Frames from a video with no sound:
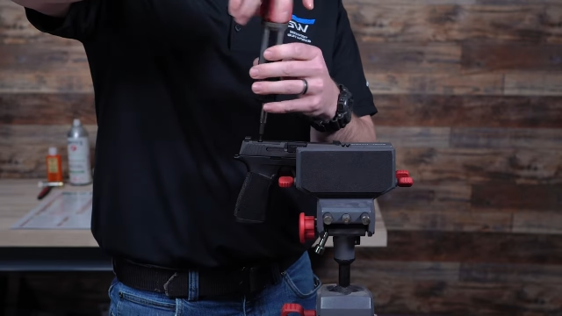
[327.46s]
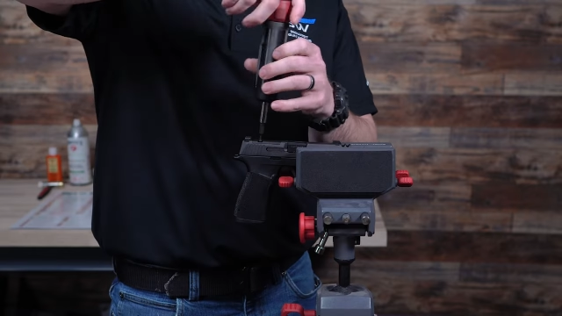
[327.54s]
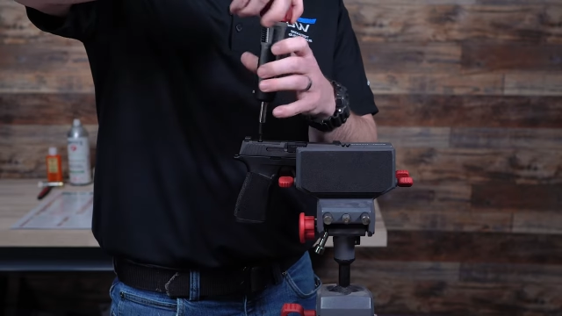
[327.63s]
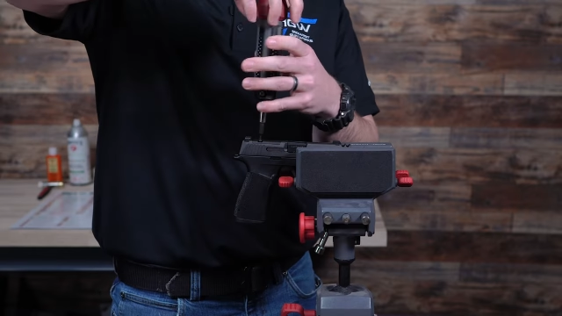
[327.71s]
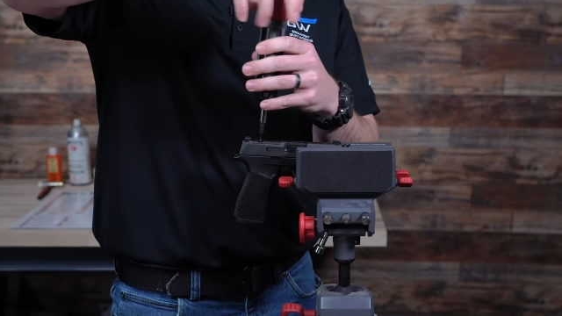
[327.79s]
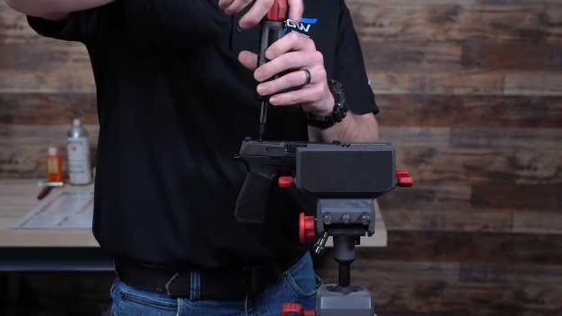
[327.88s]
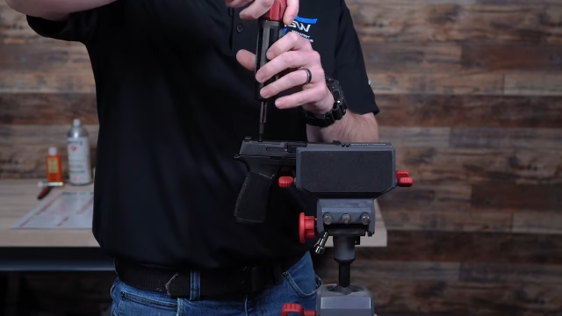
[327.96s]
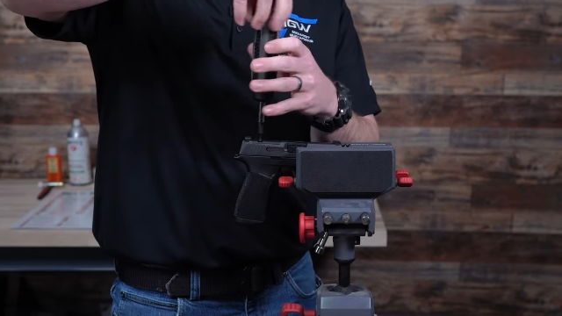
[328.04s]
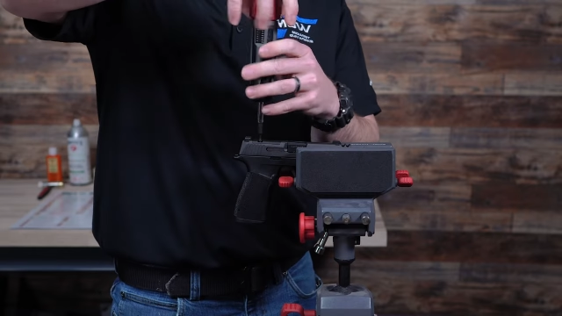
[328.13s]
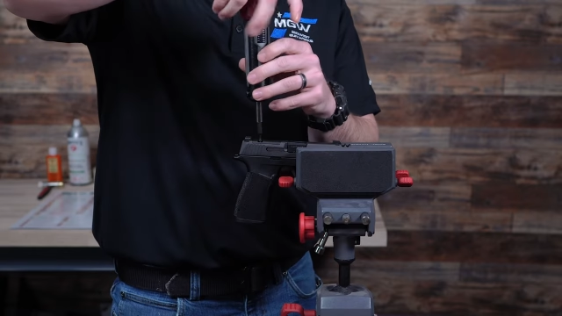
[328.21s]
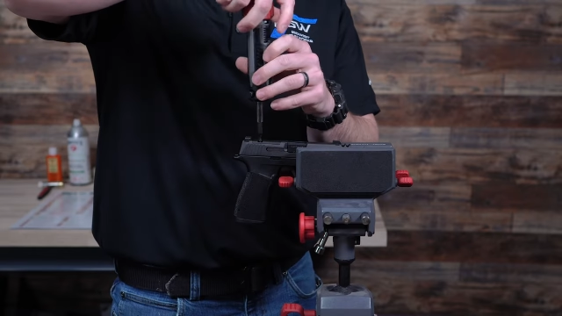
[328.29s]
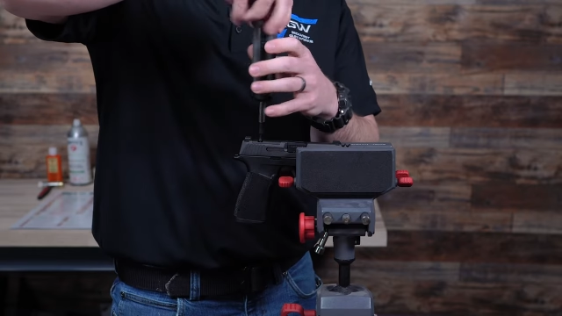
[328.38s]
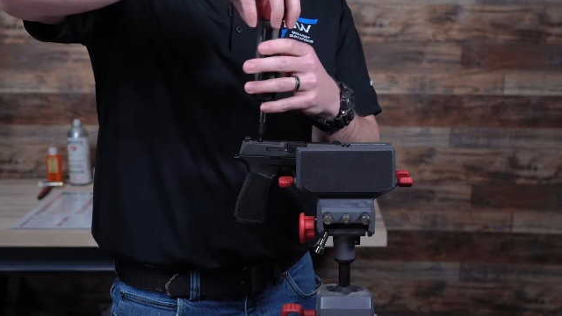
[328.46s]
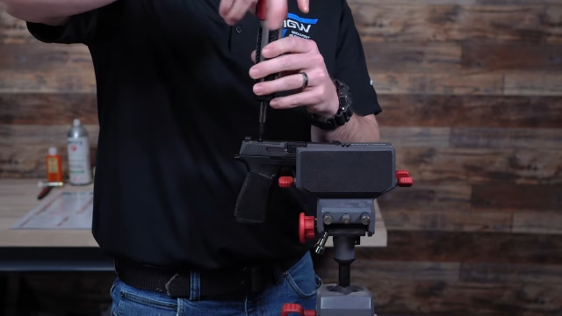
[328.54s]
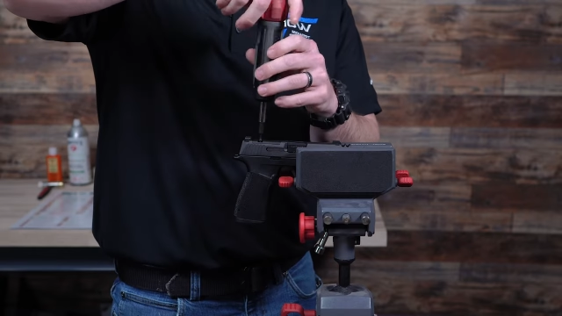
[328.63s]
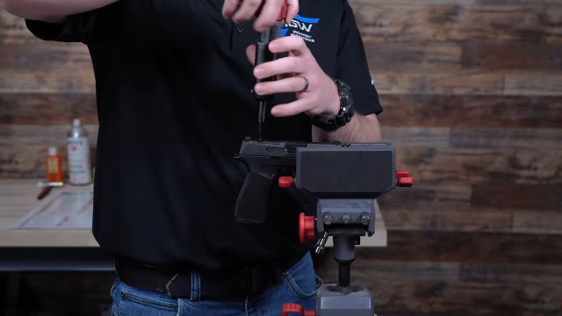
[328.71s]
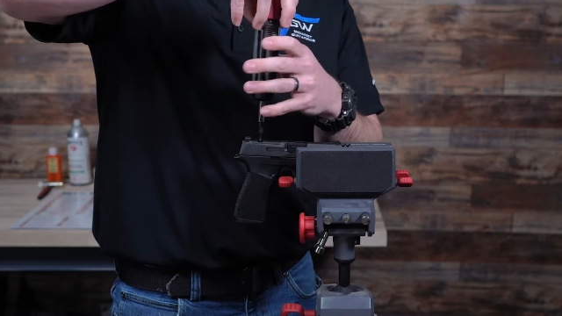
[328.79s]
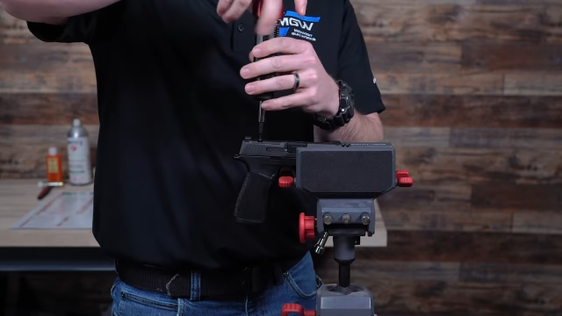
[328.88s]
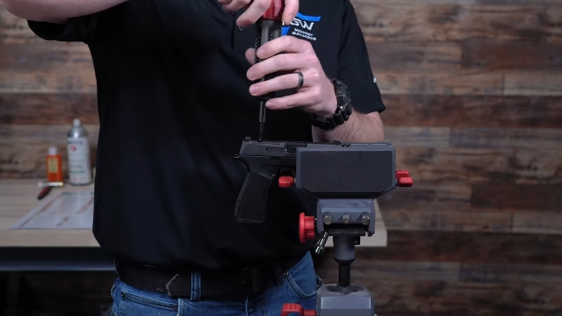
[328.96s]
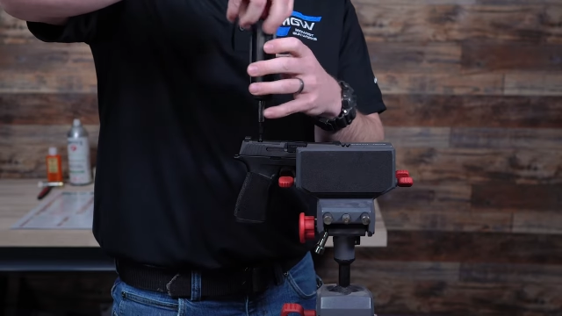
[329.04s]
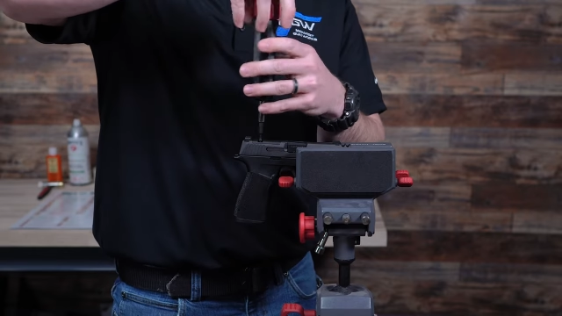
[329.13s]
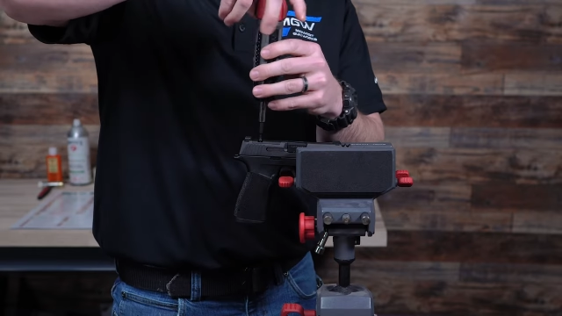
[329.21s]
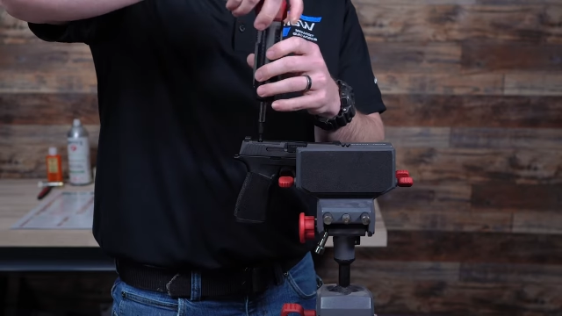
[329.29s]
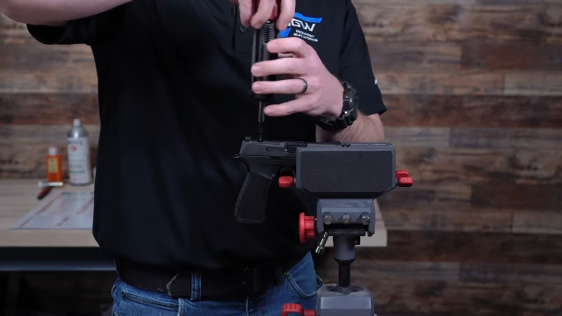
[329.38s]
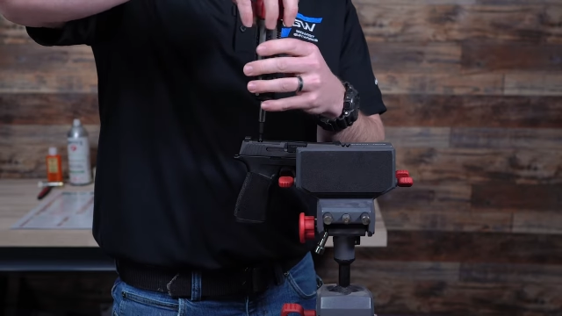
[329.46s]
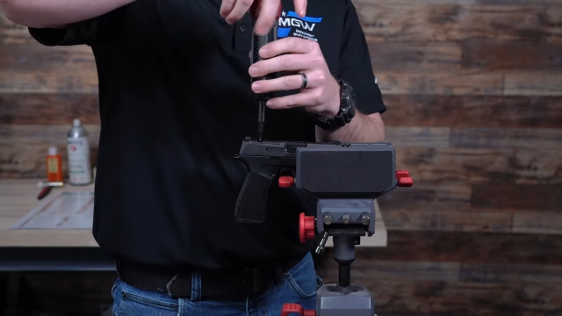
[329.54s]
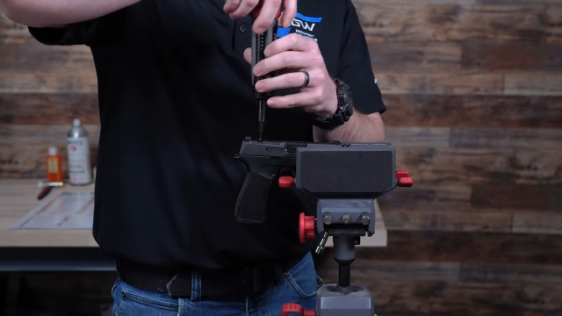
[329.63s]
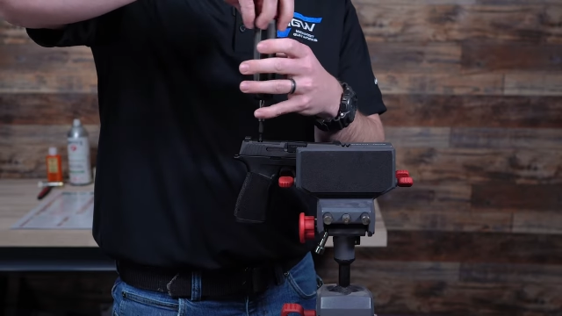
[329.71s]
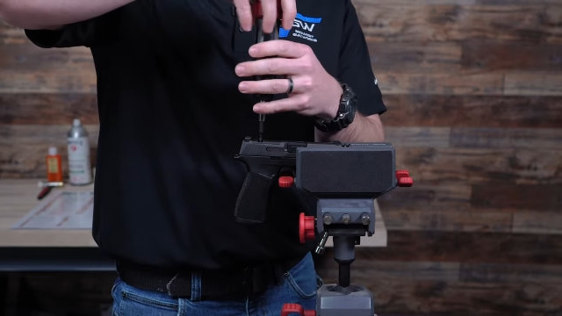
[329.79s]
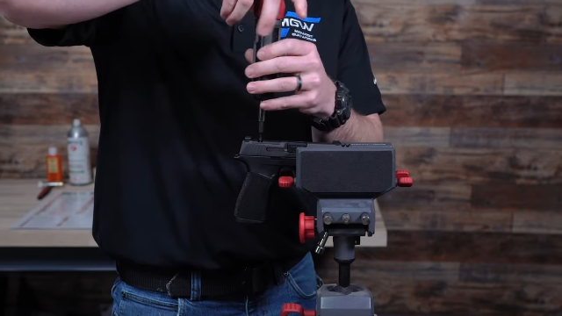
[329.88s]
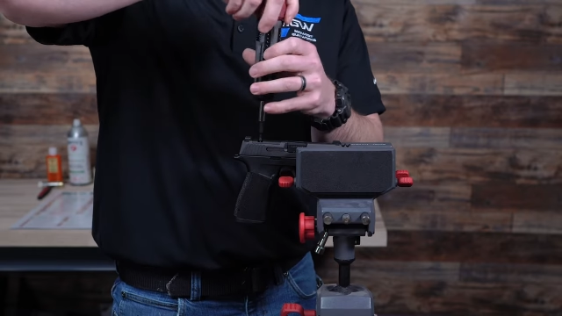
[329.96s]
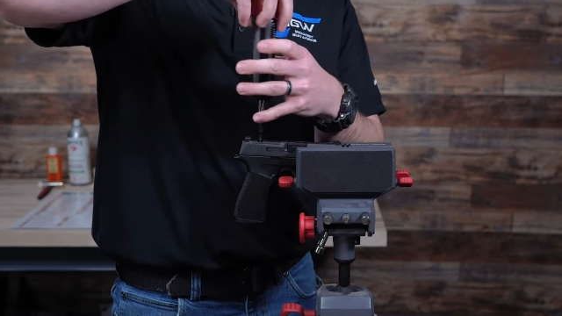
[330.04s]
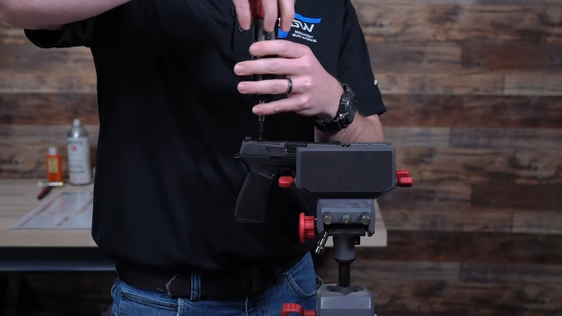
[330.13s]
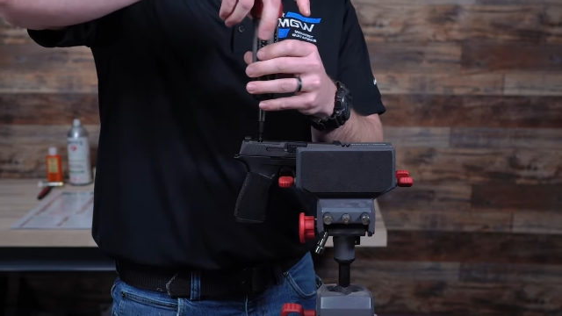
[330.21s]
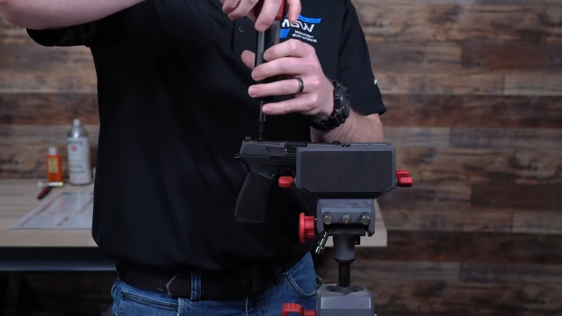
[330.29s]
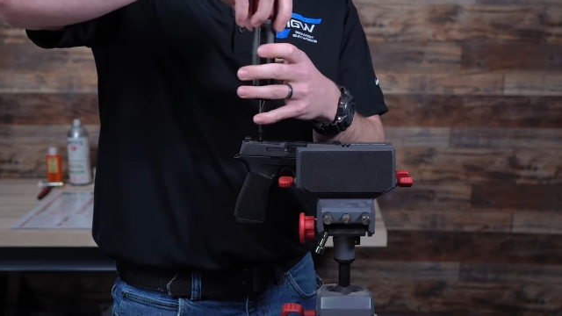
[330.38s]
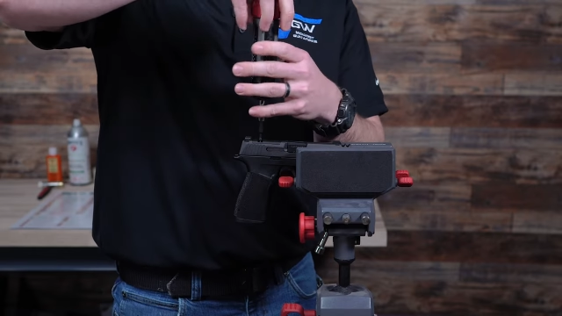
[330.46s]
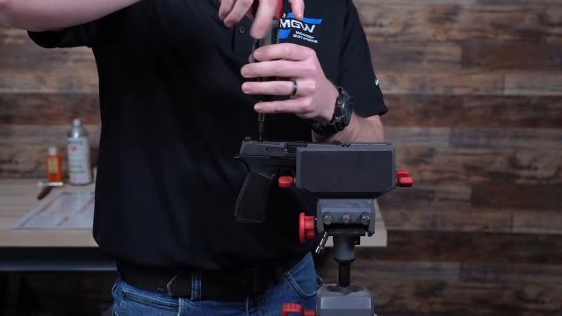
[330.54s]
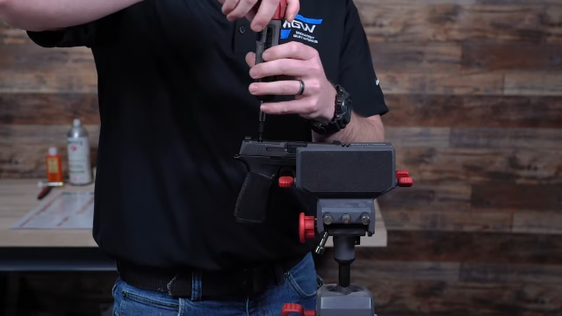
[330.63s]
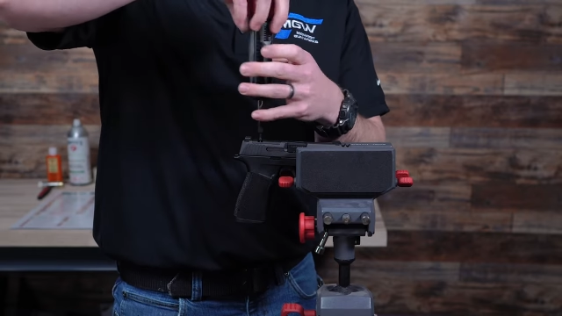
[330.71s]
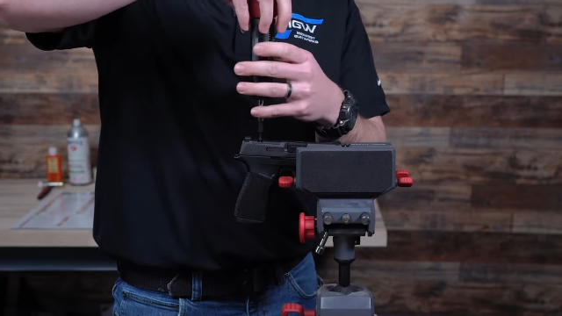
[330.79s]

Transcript: (no speaker visible)